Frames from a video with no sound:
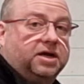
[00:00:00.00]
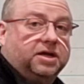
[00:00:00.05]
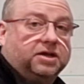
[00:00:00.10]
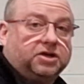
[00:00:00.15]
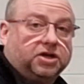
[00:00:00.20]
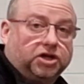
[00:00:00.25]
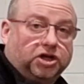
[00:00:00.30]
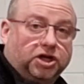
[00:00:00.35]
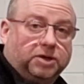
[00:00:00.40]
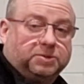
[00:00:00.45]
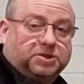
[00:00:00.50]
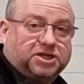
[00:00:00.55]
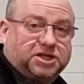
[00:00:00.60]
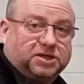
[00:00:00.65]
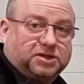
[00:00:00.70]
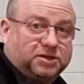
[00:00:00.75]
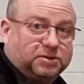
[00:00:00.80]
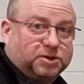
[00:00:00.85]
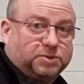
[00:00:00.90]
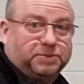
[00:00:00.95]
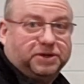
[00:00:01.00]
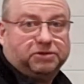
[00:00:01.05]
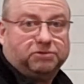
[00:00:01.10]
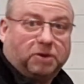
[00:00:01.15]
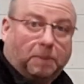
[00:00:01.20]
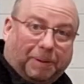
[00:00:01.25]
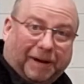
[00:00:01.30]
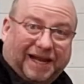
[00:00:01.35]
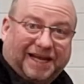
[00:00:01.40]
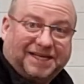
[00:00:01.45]
The lube system's been
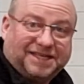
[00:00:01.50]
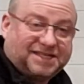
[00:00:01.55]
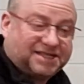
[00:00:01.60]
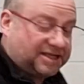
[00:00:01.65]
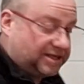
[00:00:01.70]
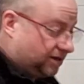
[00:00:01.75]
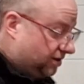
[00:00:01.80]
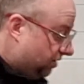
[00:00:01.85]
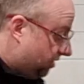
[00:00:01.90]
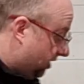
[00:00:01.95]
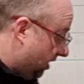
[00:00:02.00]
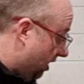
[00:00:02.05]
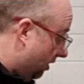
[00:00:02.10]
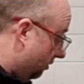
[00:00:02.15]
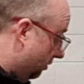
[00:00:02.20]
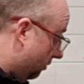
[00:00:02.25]
replaced, so